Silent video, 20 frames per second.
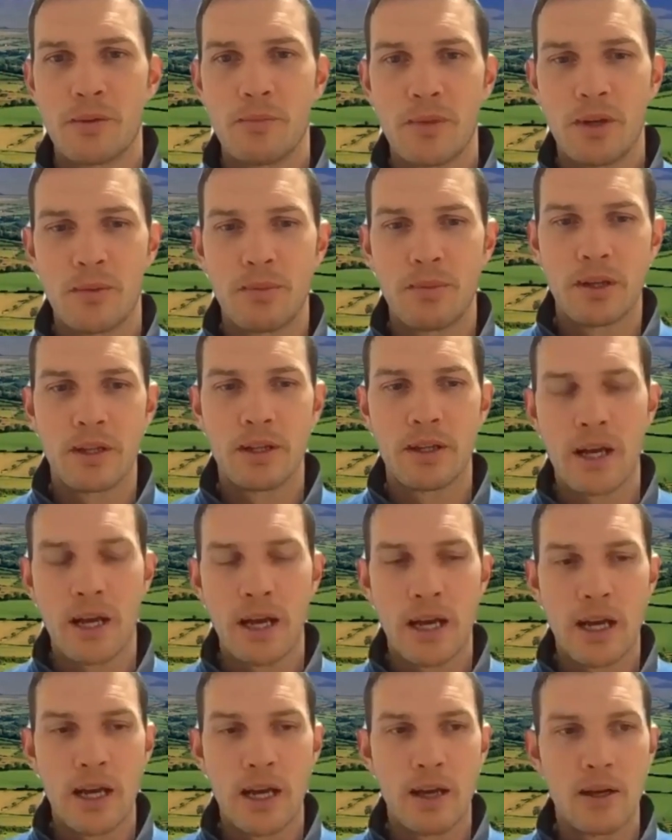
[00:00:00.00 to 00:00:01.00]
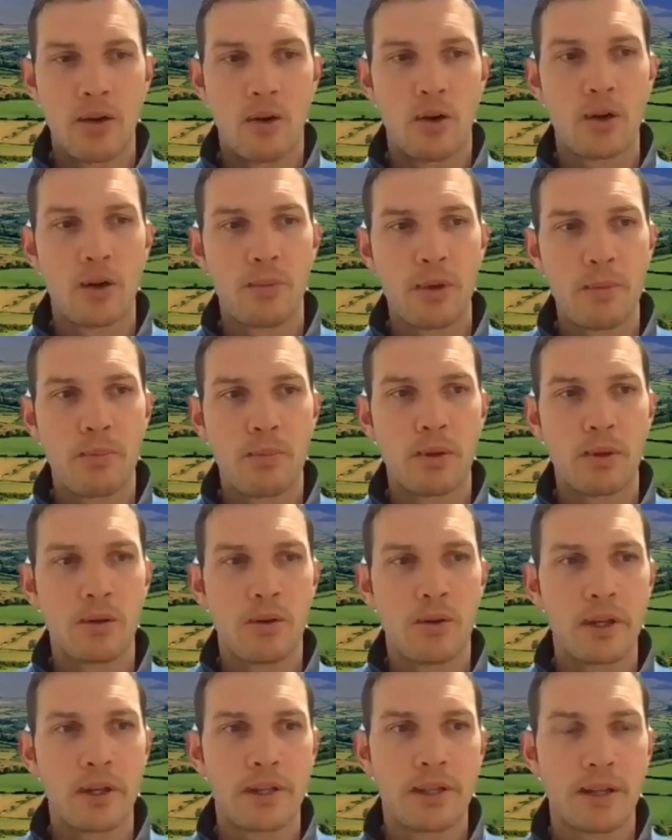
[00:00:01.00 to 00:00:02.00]
Maybe uh, other people
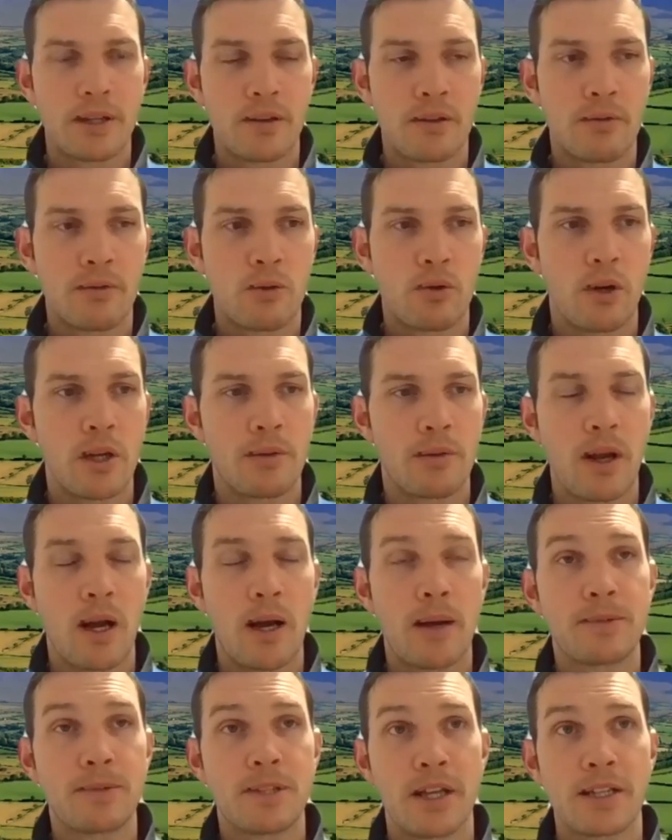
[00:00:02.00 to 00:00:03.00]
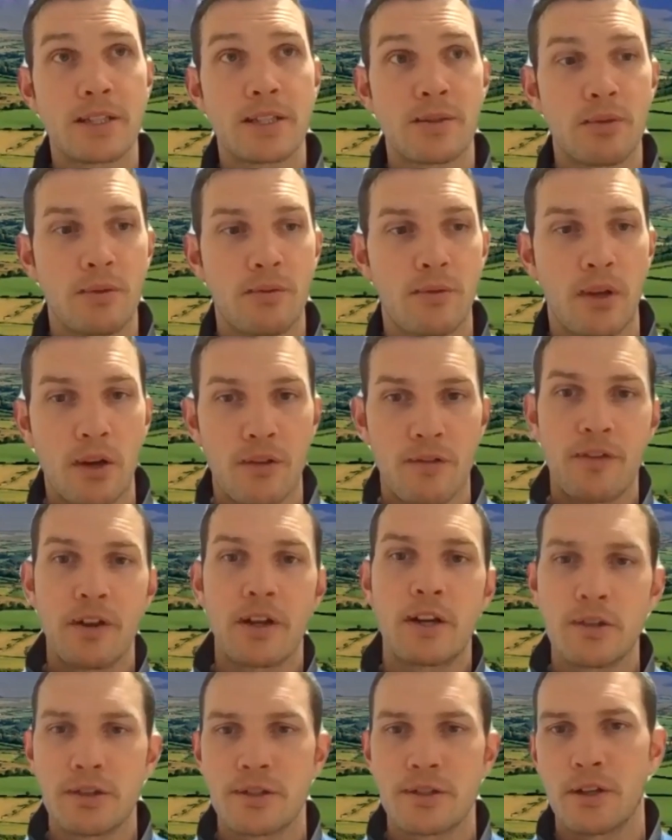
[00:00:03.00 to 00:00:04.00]
quite quite obsessed with their
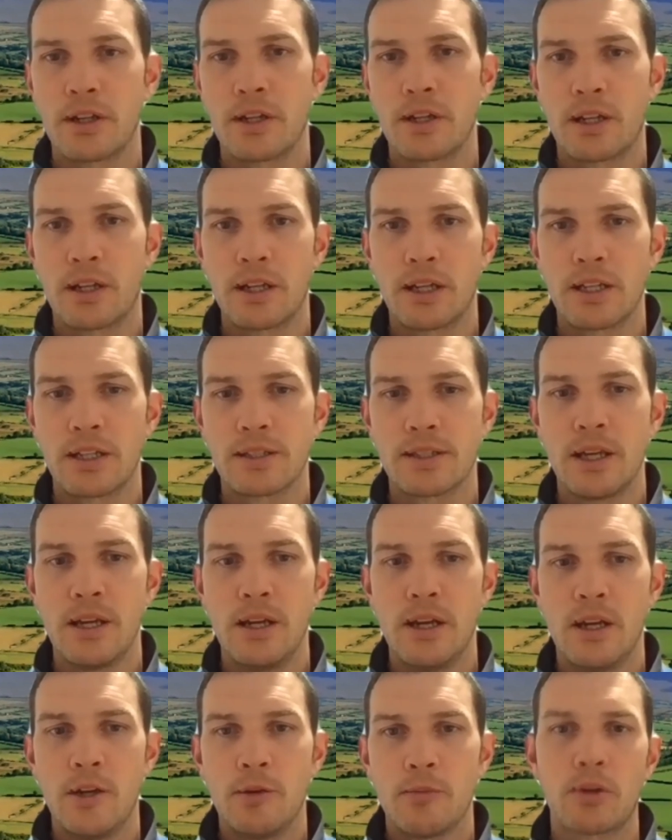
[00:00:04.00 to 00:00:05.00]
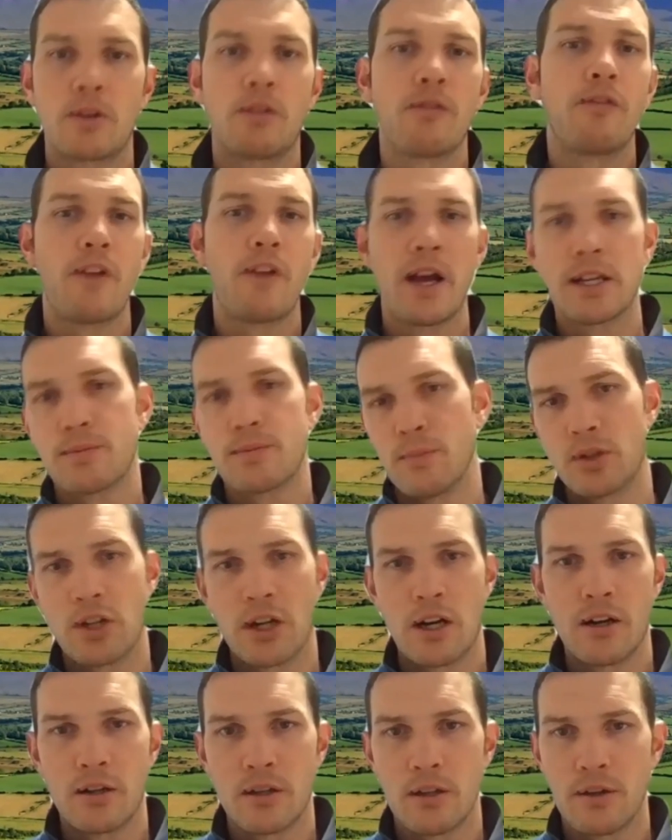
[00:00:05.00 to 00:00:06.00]
figure side of things but the vast
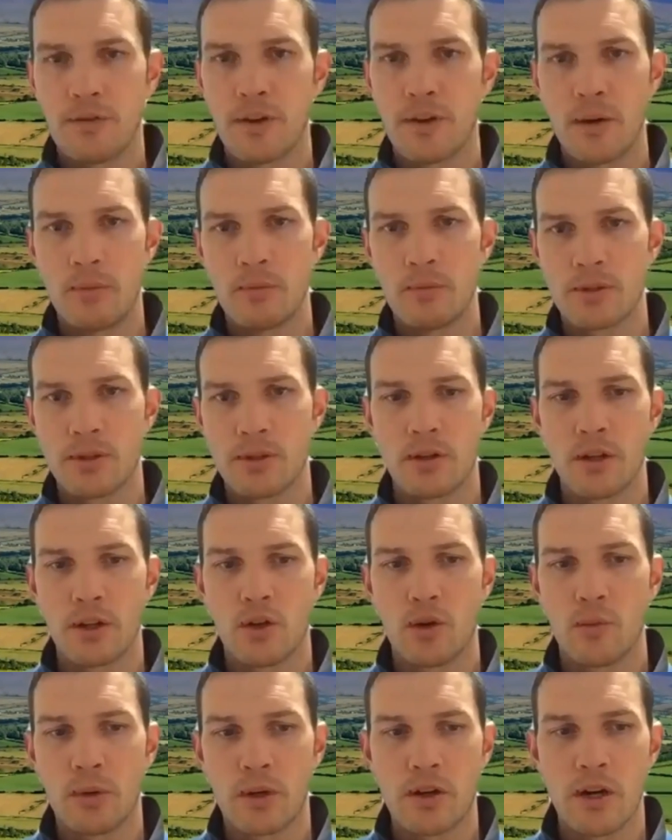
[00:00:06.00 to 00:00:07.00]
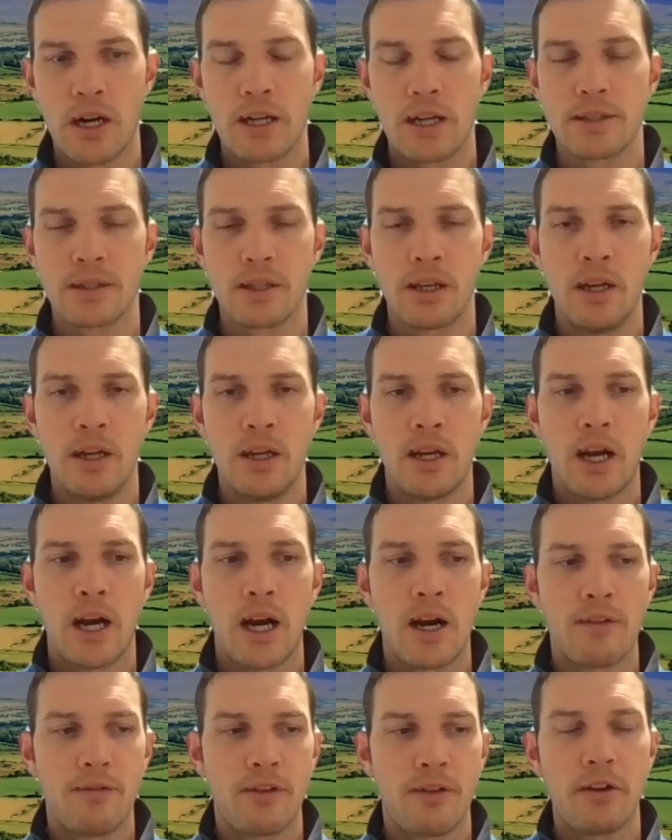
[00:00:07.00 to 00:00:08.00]
majority of farmers that I come across
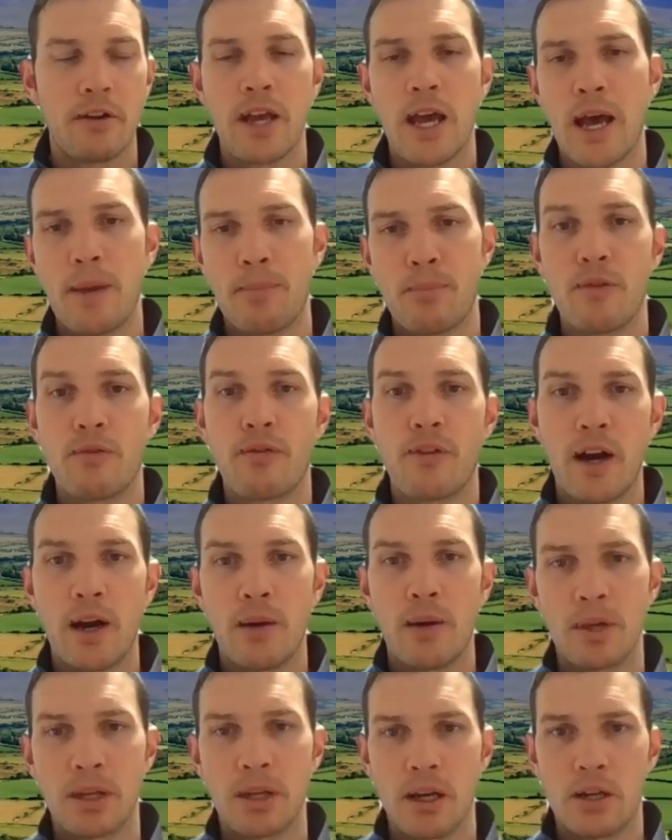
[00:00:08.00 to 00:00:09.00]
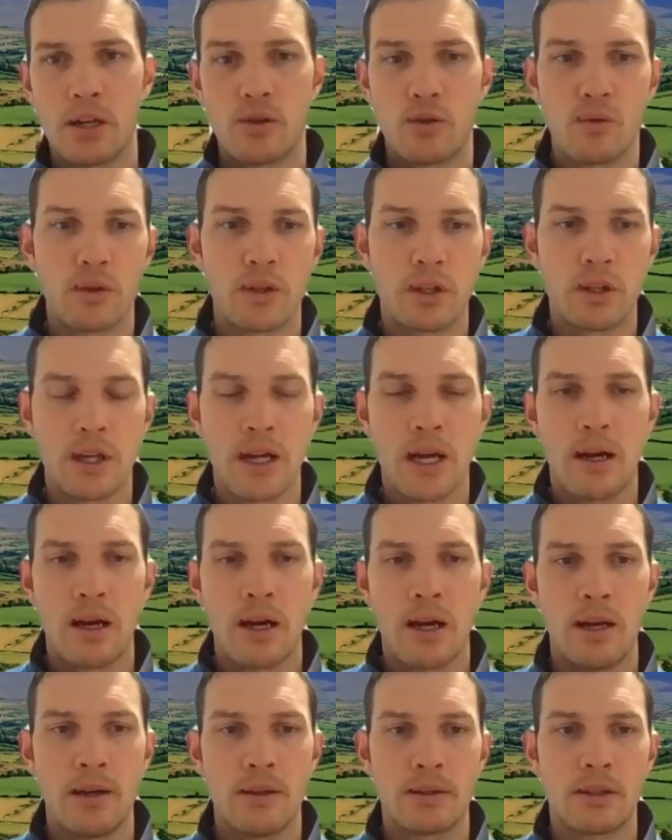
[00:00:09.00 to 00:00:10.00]
are very happy farming and doing the
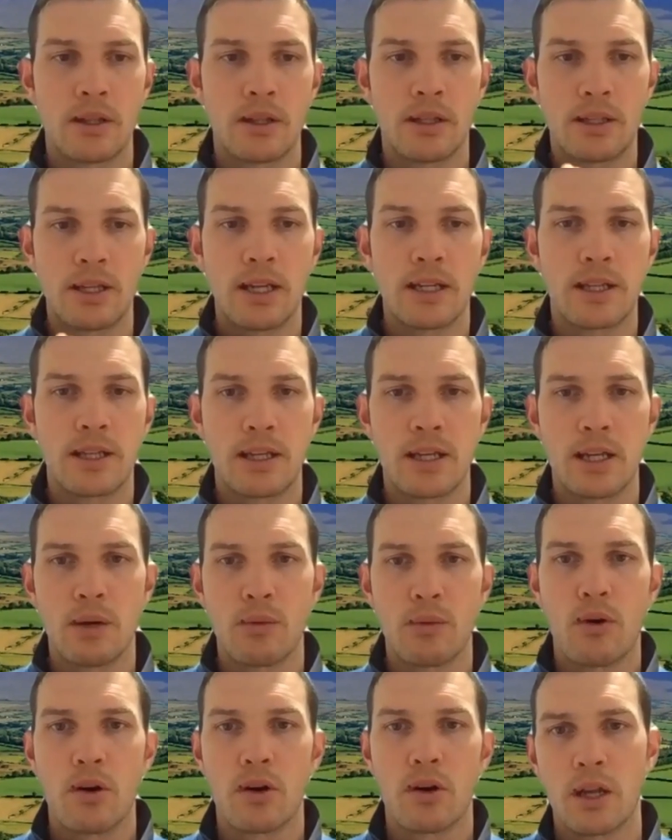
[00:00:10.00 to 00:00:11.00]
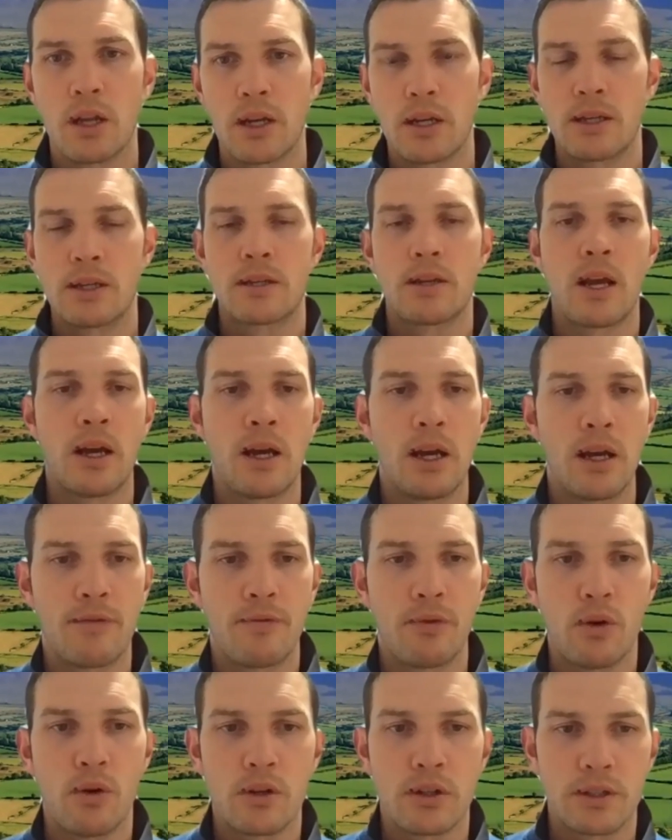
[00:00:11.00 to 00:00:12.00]
uh, the day to day work and uh,
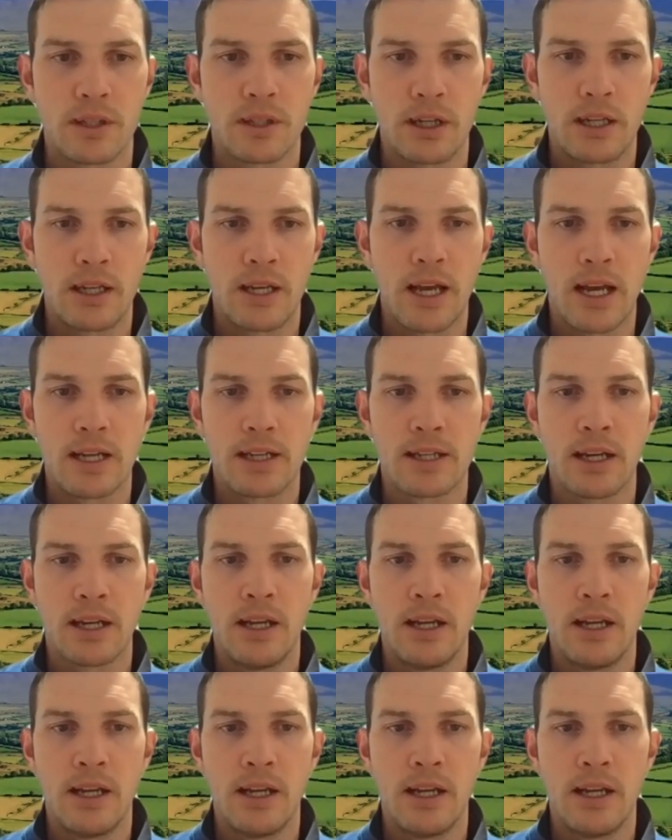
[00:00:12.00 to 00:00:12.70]
focusing on that.